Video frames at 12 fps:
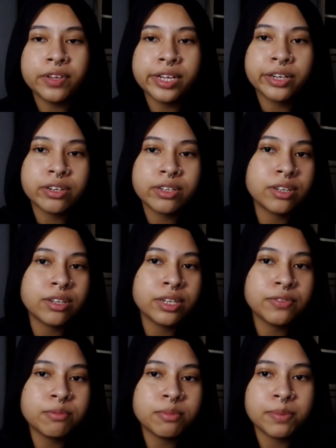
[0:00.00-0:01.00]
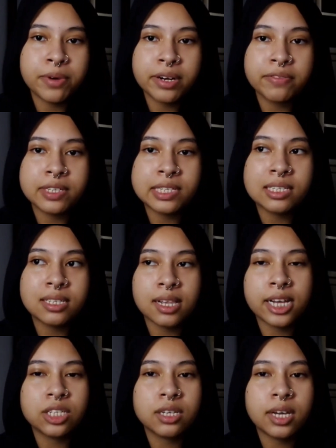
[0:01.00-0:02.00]
and croissant for my breakfast
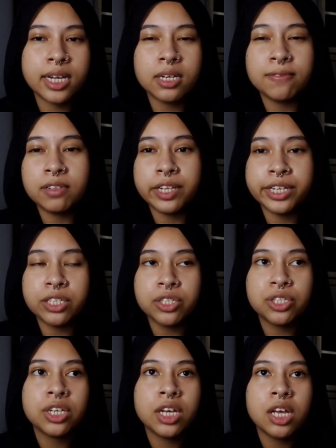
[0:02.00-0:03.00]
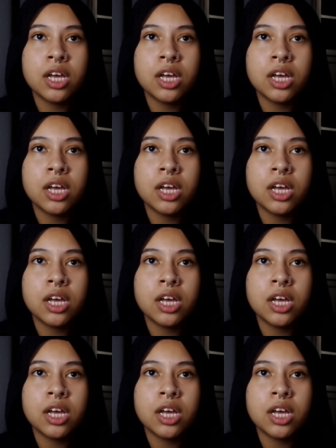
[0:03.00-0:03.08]
/ kind of lunch.